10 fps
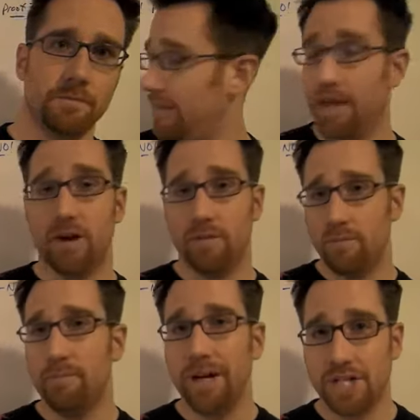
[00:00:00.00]
that are
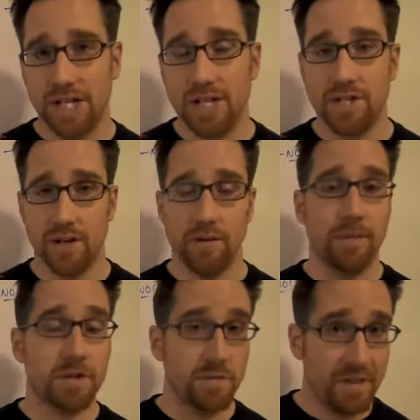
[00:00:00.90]
much easier,
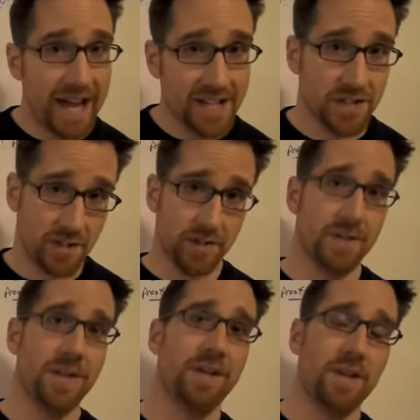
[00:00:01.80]
much faster
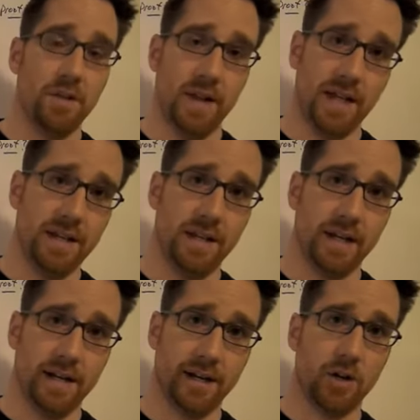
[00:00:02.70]
than
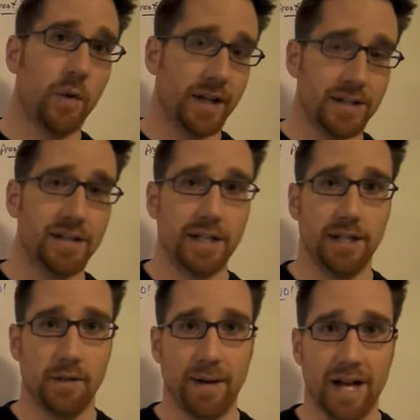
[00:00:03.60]
going and
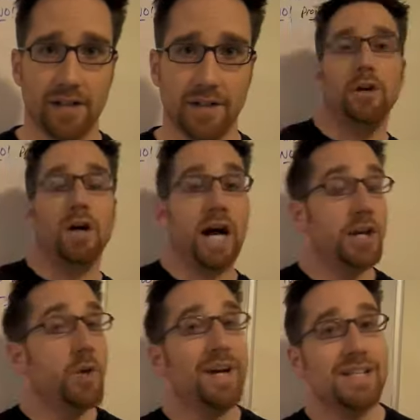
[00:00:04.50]
deleting your backlinks. I
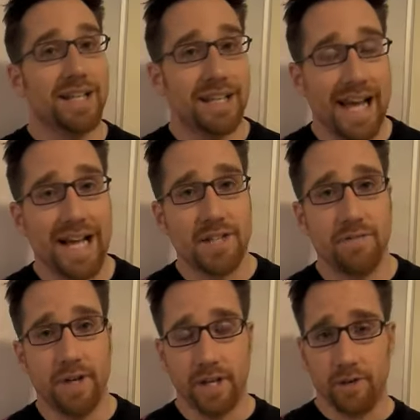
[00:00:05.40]
know I said last
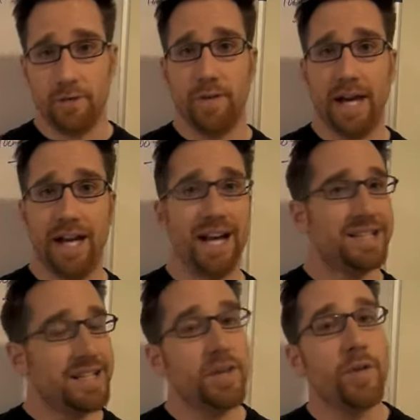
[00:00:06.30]
video that I
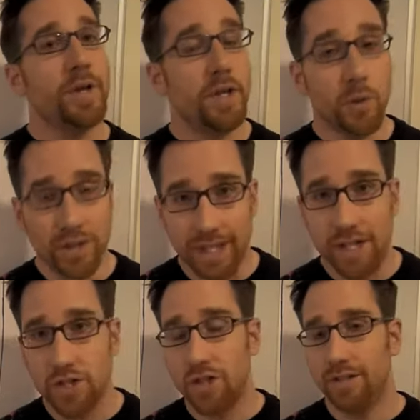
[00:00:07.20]
didn't think you would need
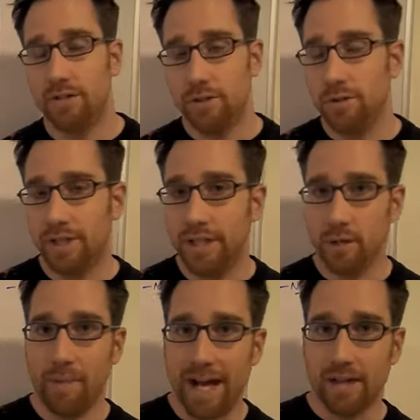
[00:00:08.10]
to delete
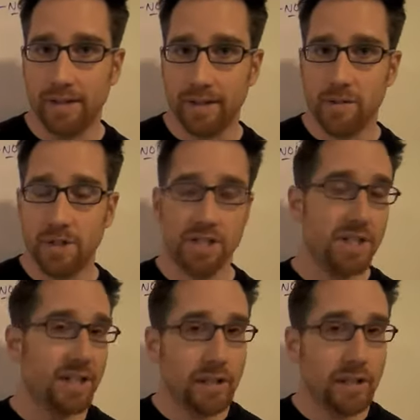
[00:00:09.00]
your backlinks because it didn't